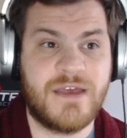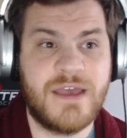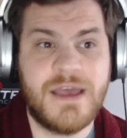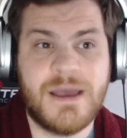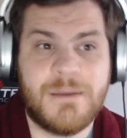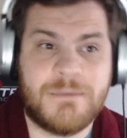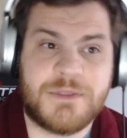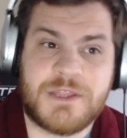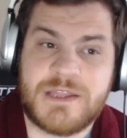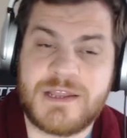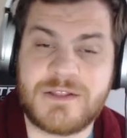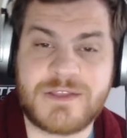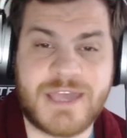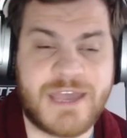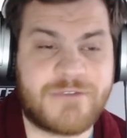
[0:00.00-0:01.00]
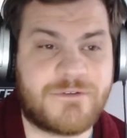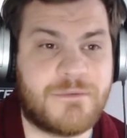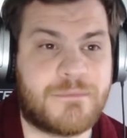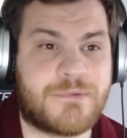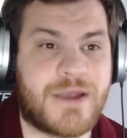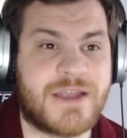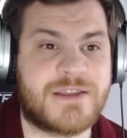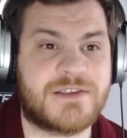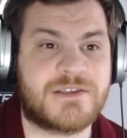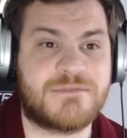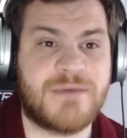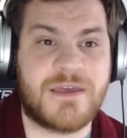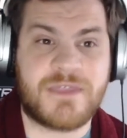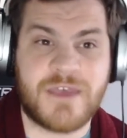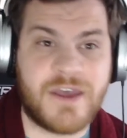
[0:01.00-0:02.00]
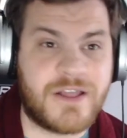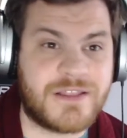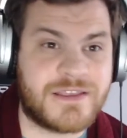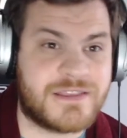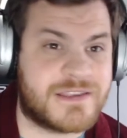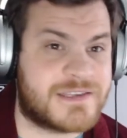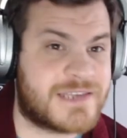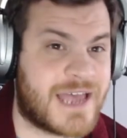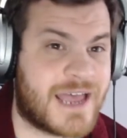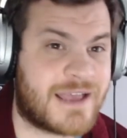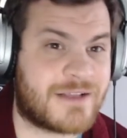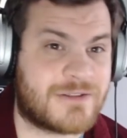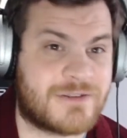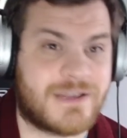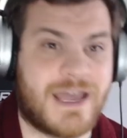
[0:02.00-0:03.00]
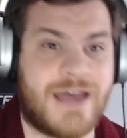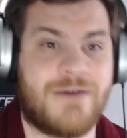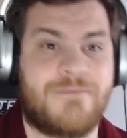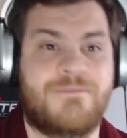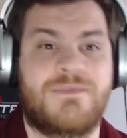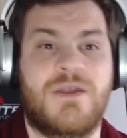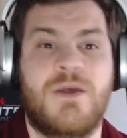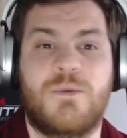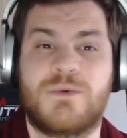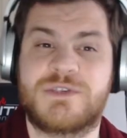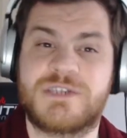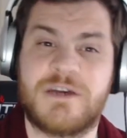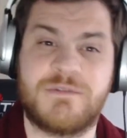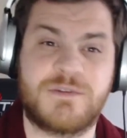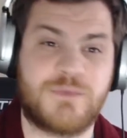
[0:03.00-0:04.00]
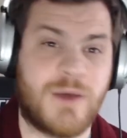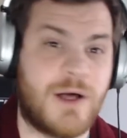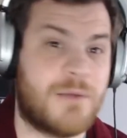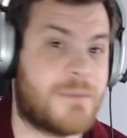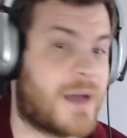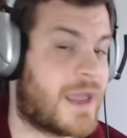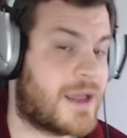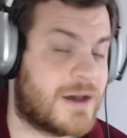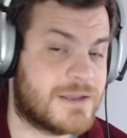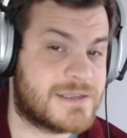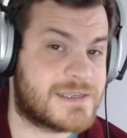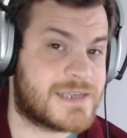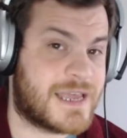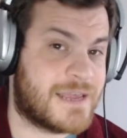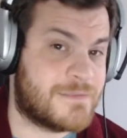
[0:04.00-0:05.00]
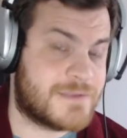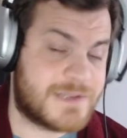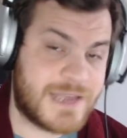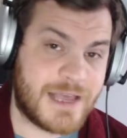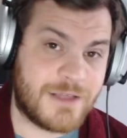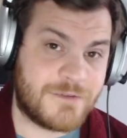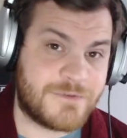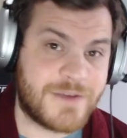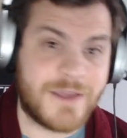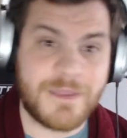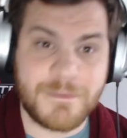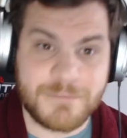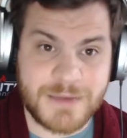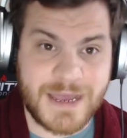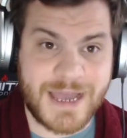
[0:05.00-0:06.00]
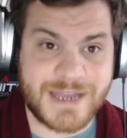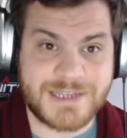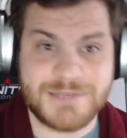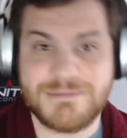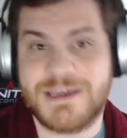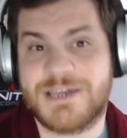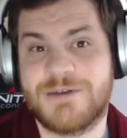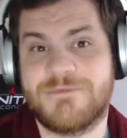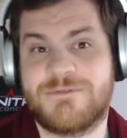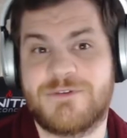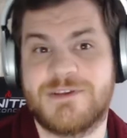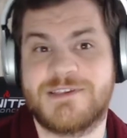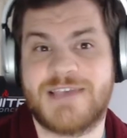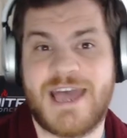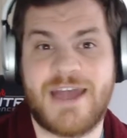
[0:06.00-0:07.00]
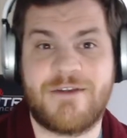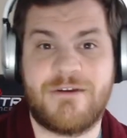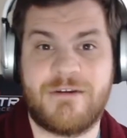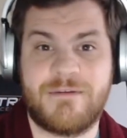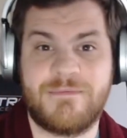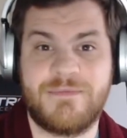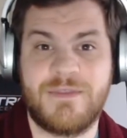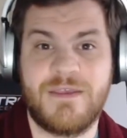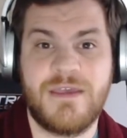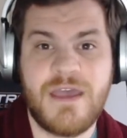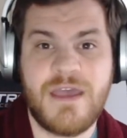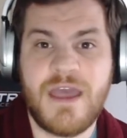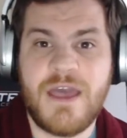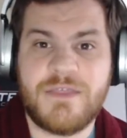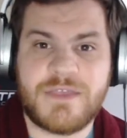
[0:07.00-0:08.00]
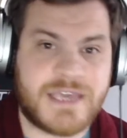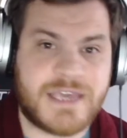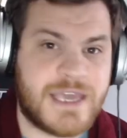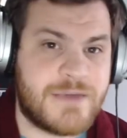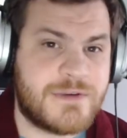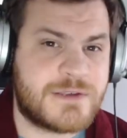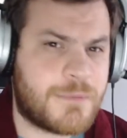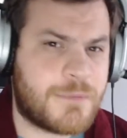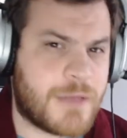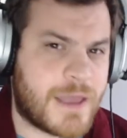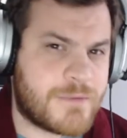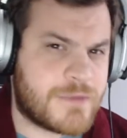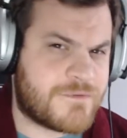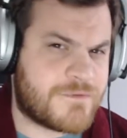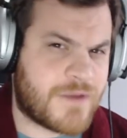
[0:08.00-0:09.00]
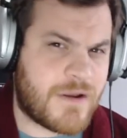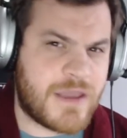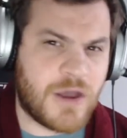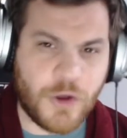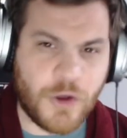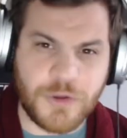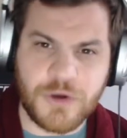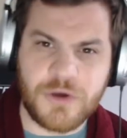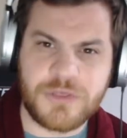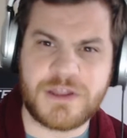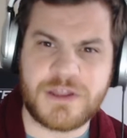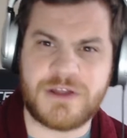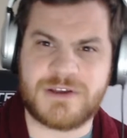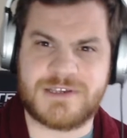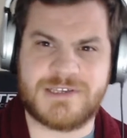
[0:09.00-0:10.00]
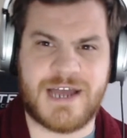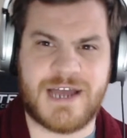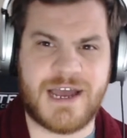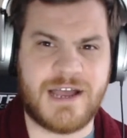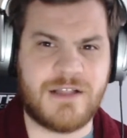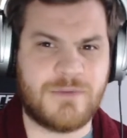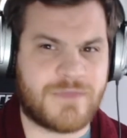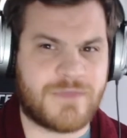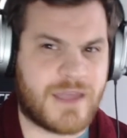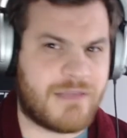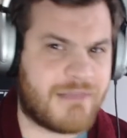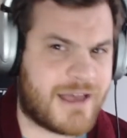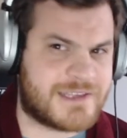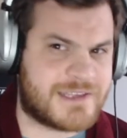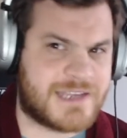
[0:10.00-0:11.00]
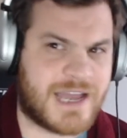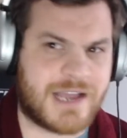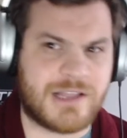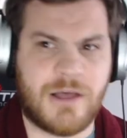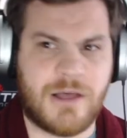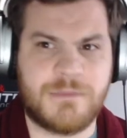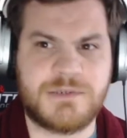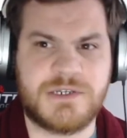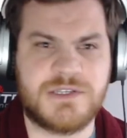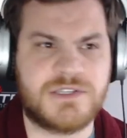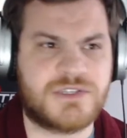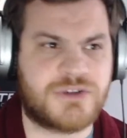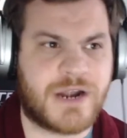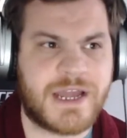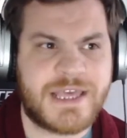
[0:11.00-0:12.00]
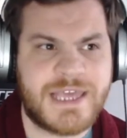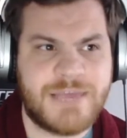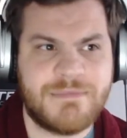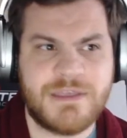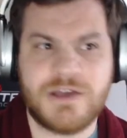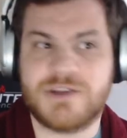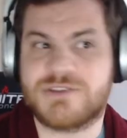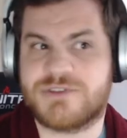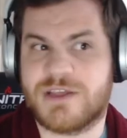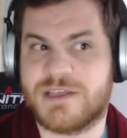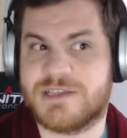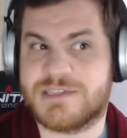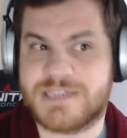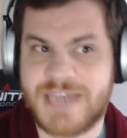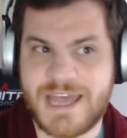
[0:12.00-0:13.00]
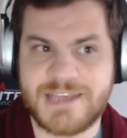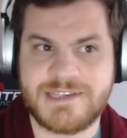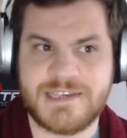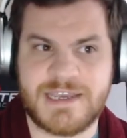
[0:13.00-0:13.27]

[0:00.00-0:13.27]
But the little kick from Brandon Smith early in the tackle count was covered well by Hunt himself at the back to make up for his error. The Kiwis were playing with a very unorthodox style with their last tackle options, trying to keep the Australians guessing,